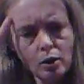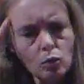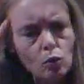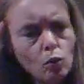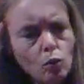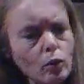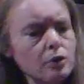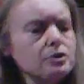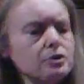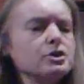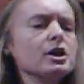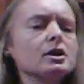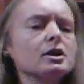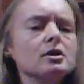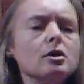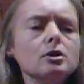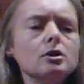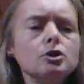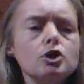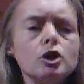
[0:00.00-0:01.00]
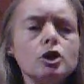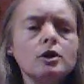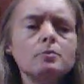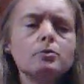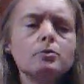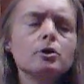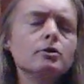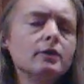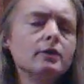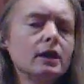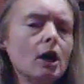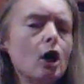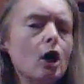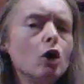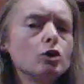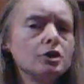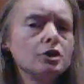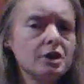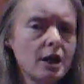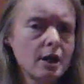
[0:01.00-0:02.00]
with technology improving
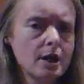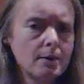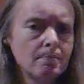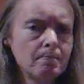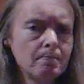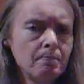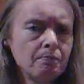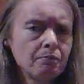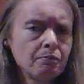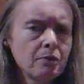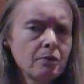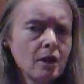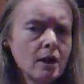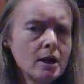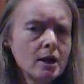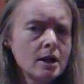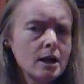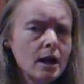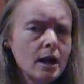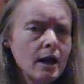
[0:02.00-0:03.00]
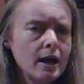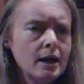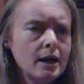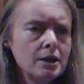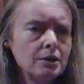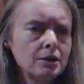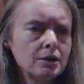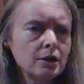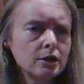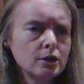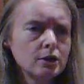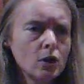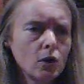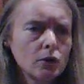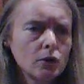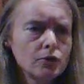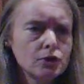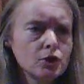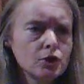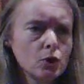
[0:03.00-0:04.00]
all the time and
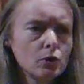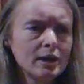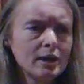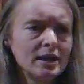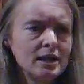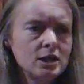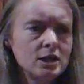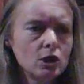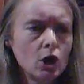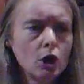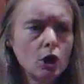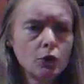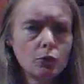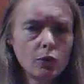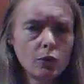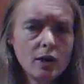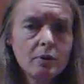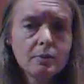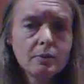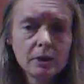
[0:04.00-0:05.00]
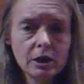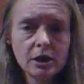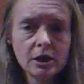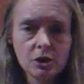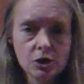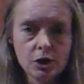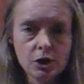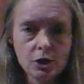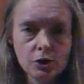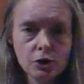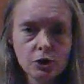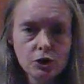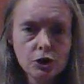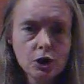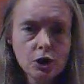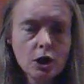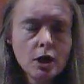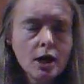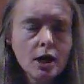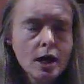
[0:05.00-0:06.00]
Garth so keen on re releases,
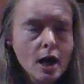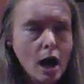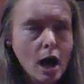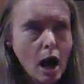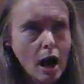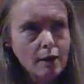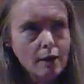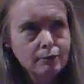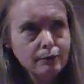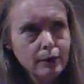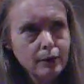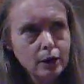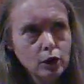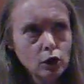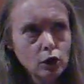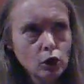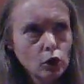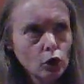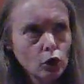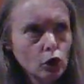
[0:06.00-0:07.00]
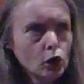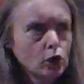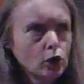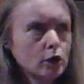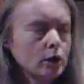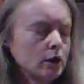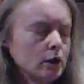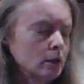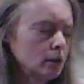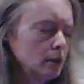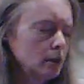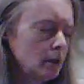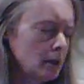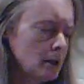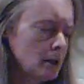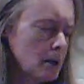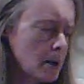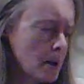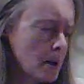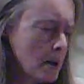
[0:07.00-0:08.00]
I figure.
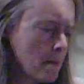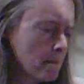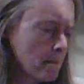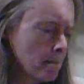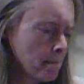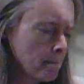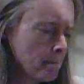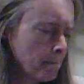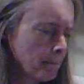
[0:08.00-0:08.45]
Um,